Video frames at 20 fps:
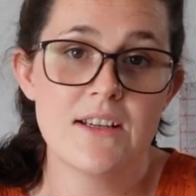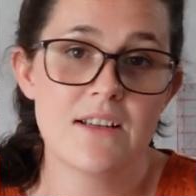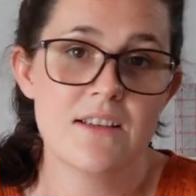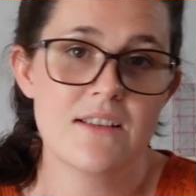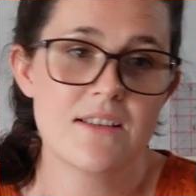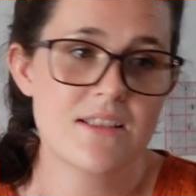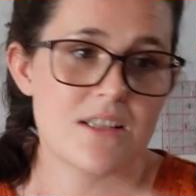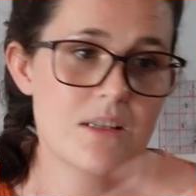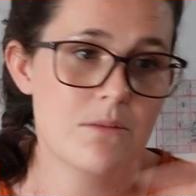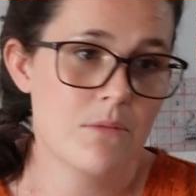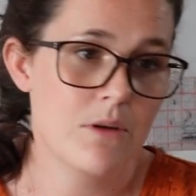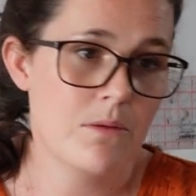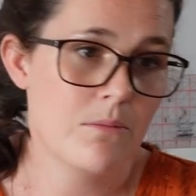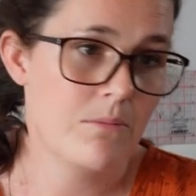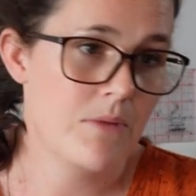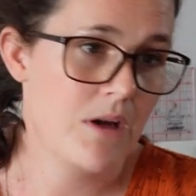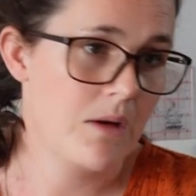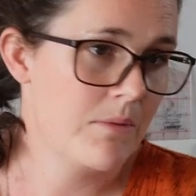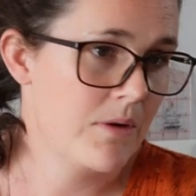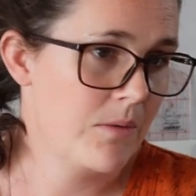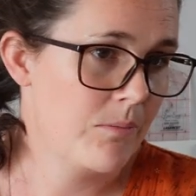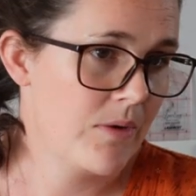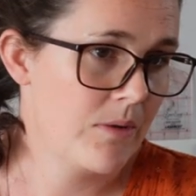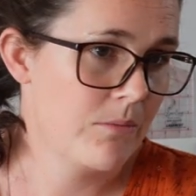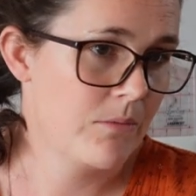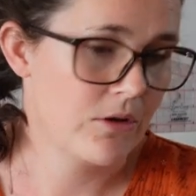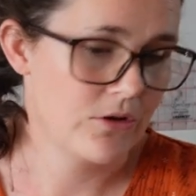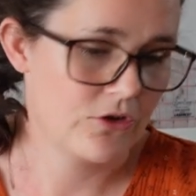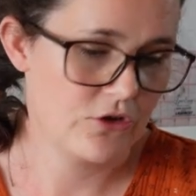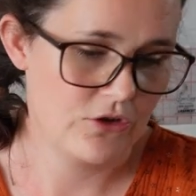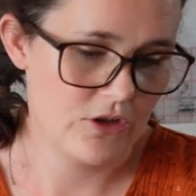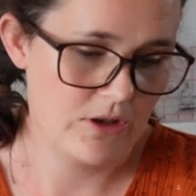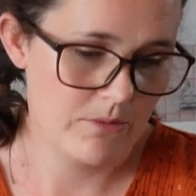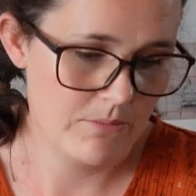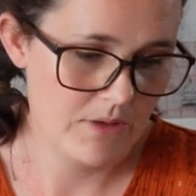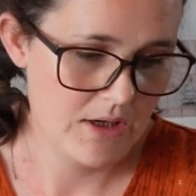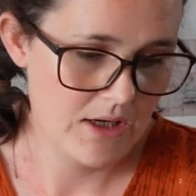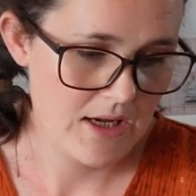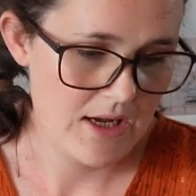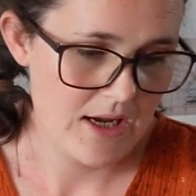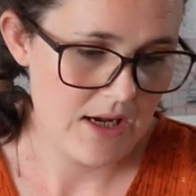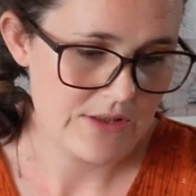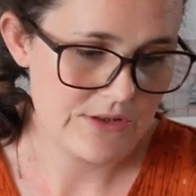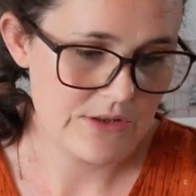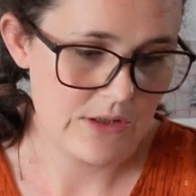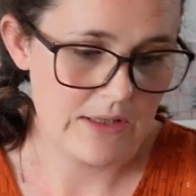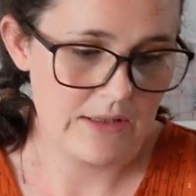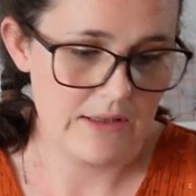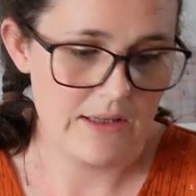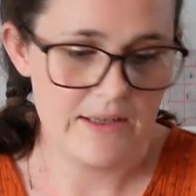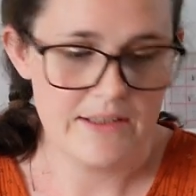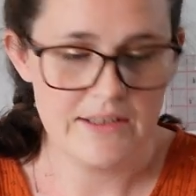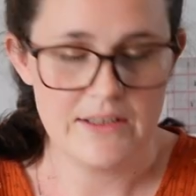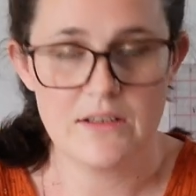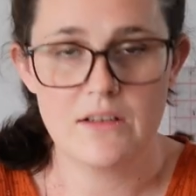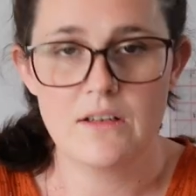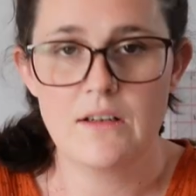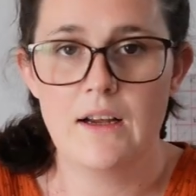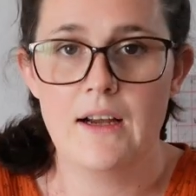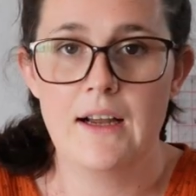and in summer, maybe a bit more trim. So I like